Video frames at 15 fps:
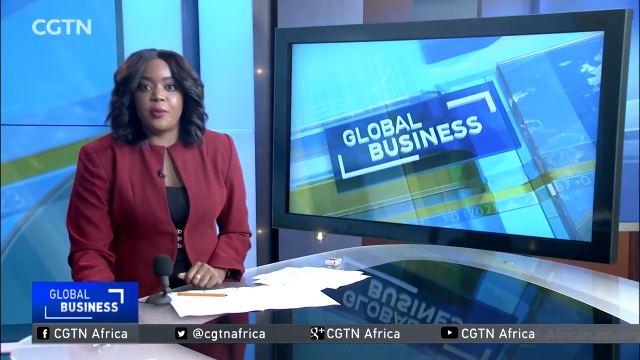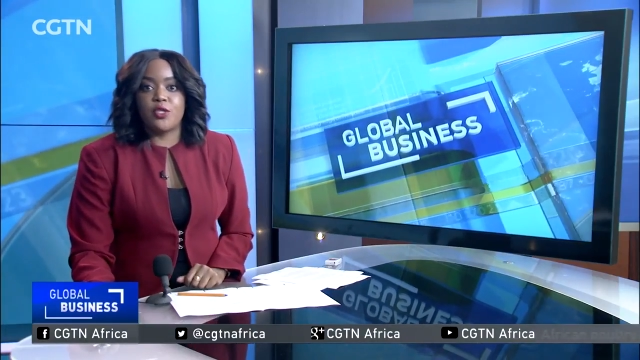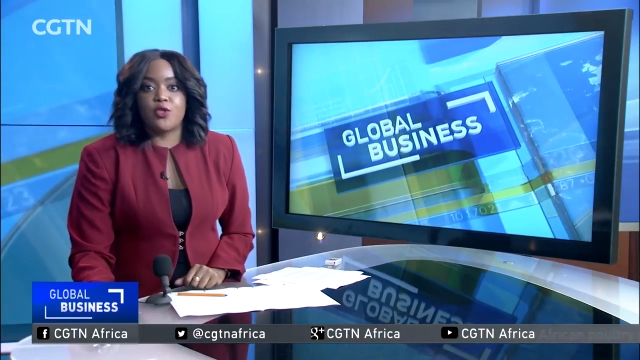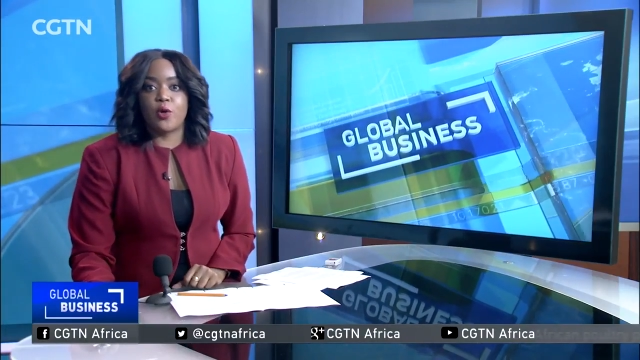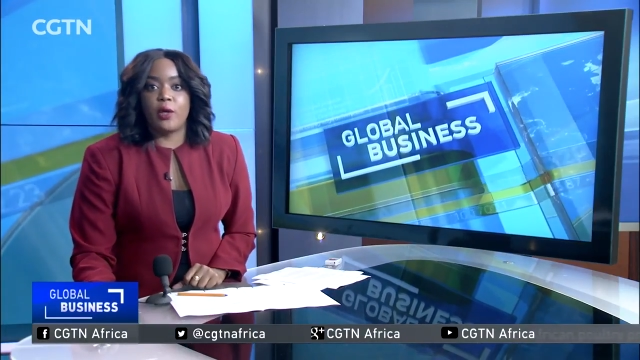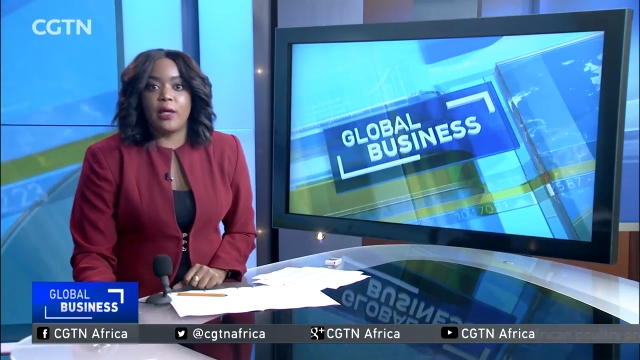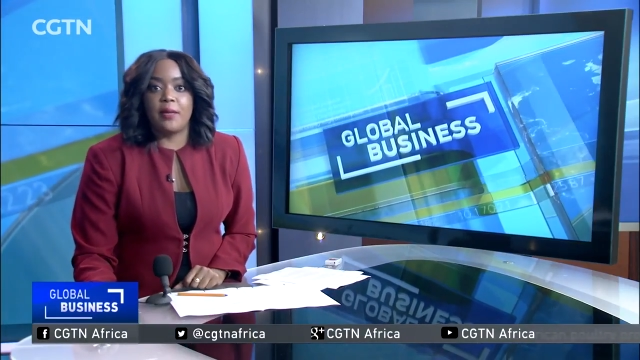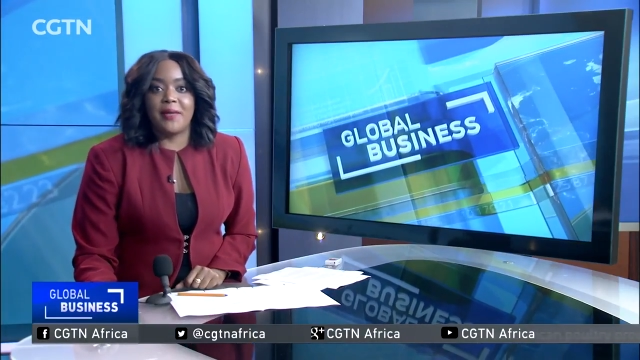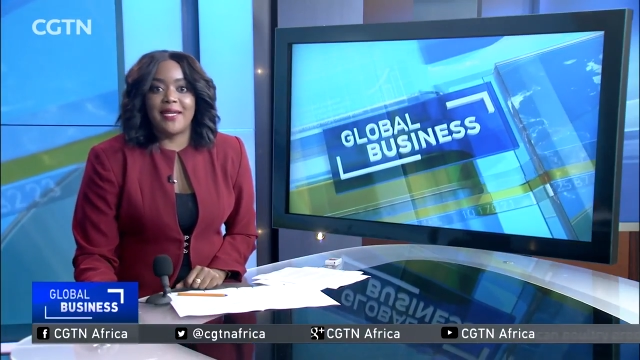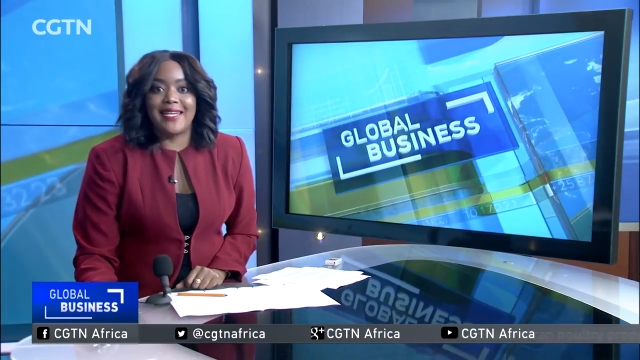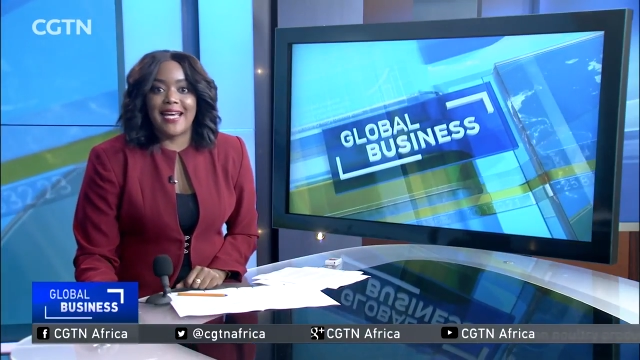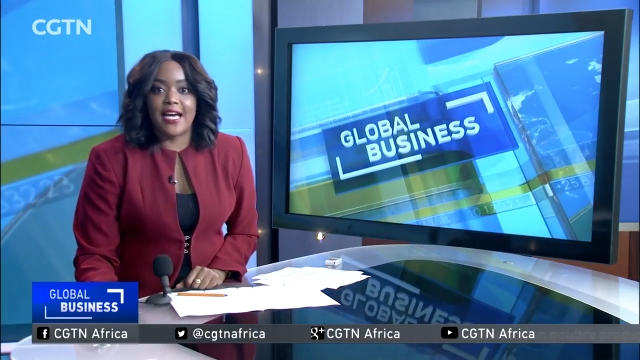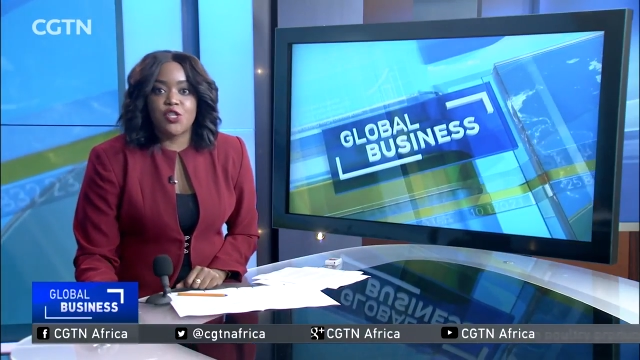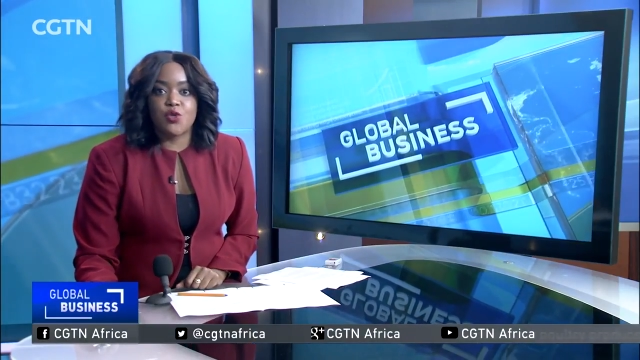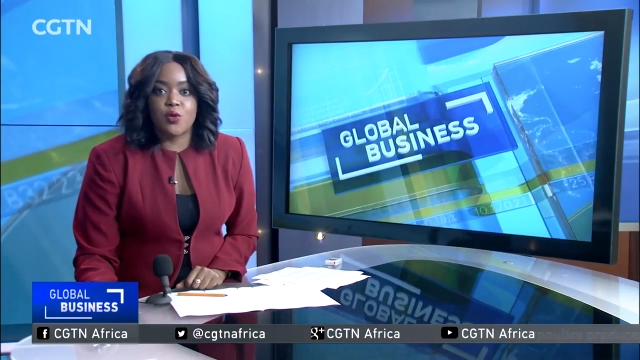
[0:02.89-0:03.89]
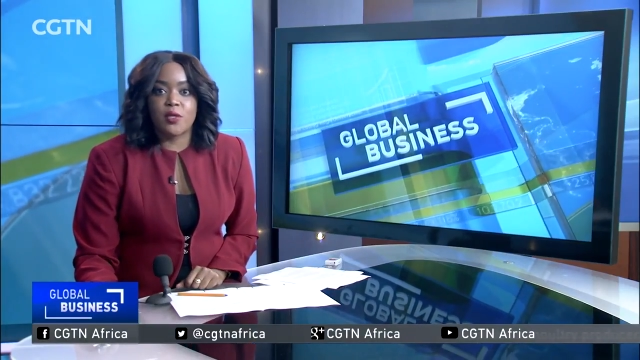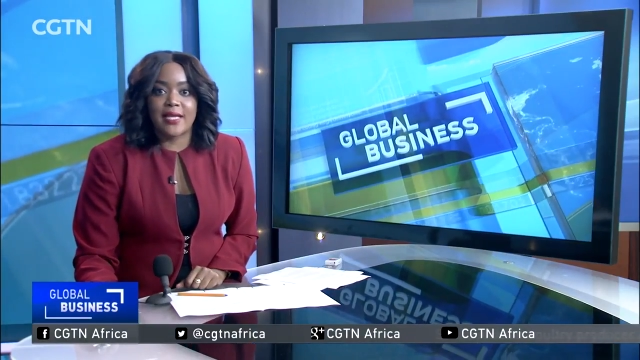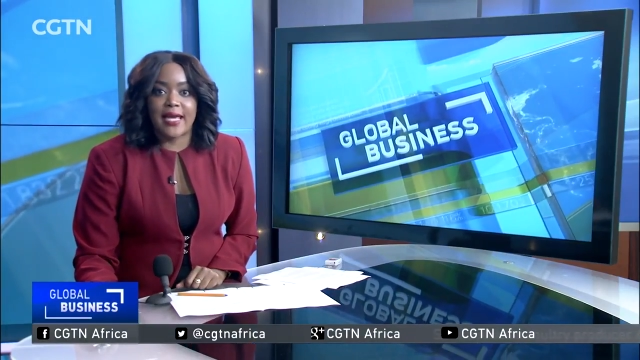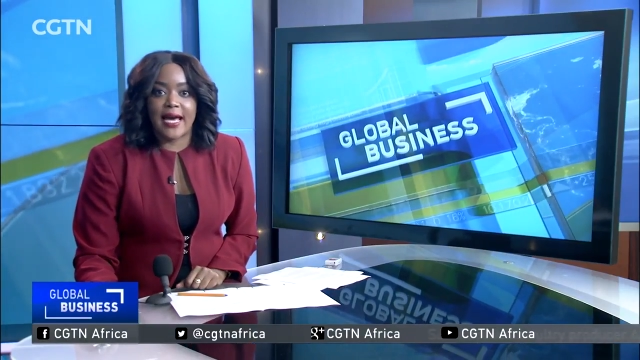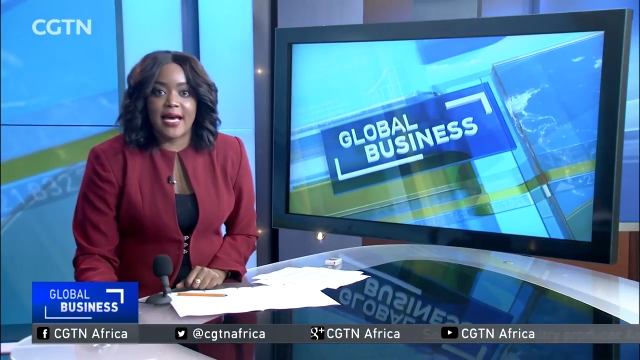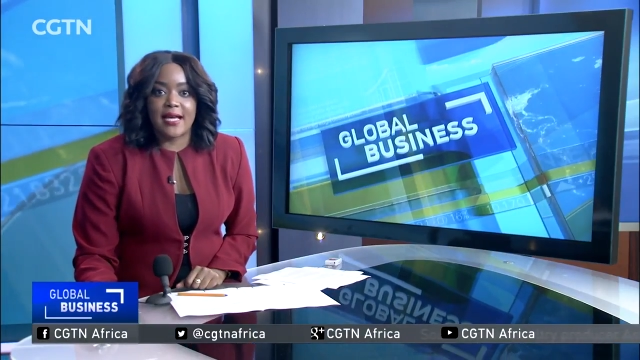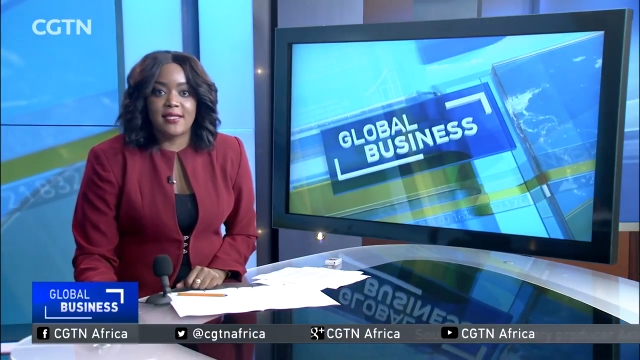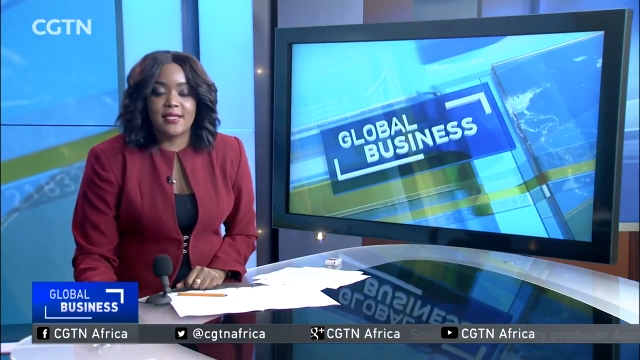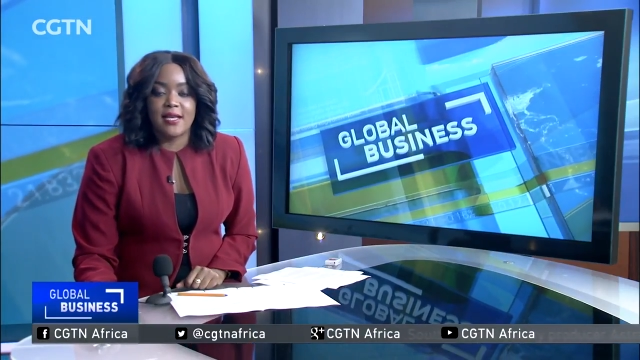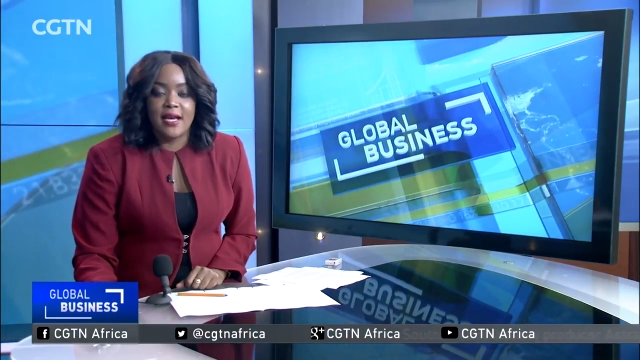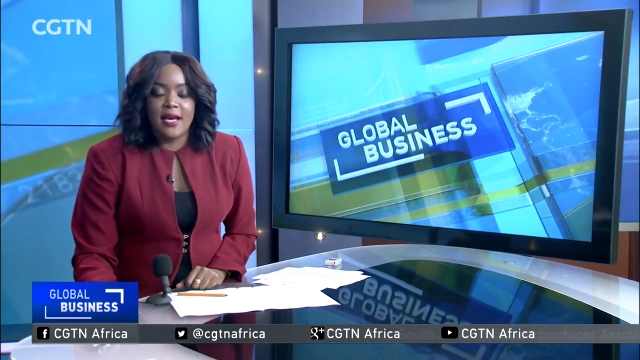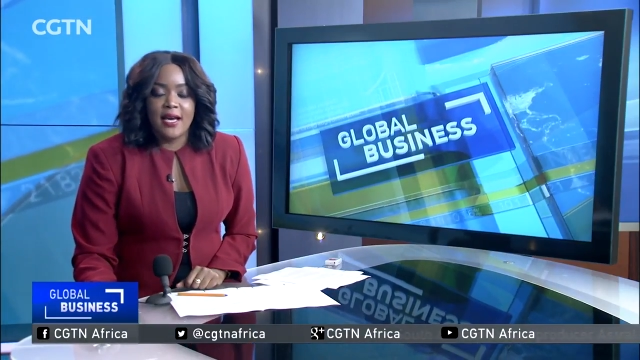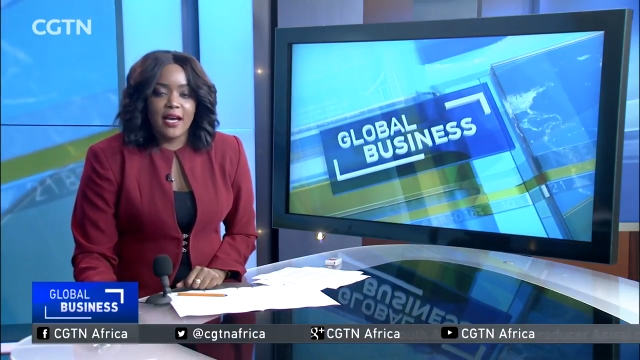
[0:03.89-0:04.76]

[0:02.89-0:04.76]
Petroleum and Natural Gas